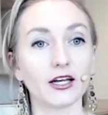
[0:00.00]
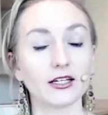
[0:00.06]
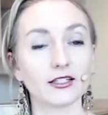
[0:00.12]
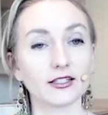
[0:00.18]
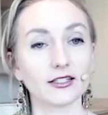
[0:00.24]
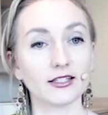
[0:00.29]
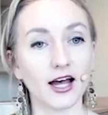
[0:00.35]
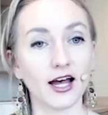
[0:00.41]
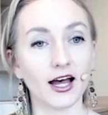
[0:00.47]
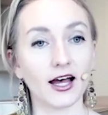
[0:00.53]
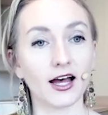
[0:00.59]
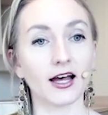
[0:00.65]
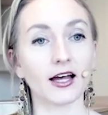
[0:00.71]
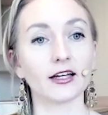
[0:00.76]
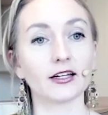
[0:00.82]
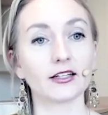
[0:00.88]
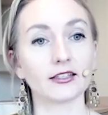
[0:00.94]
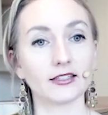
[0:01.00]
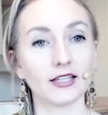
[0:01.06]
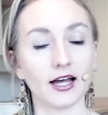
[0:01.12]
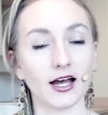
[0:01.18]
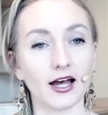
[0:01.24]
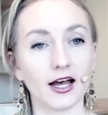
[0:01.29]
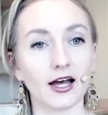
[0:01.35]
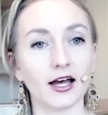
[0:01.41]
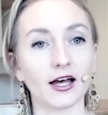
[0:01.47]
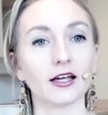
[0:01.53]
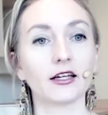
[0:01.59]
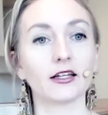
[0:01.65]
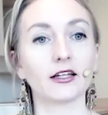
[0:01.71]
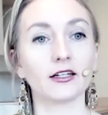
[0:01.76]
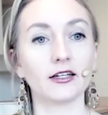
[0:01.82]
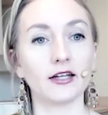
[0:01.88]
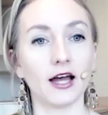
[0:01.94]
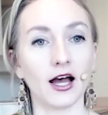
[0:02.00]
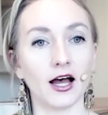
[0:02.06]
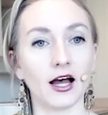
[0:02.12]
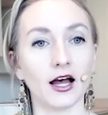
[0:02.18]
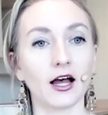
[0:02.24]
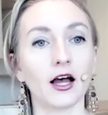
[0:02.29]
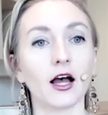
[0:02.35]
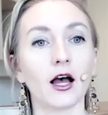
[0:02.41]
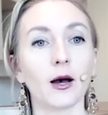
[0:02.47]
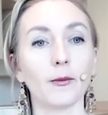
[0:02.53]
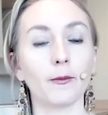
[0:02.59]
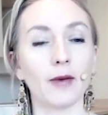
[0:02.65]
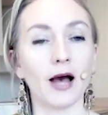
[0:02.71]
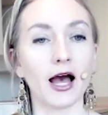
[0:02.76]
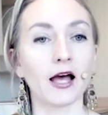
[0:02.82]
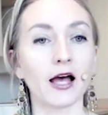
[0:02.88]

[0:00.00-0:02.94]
Sa, ta, na, ma.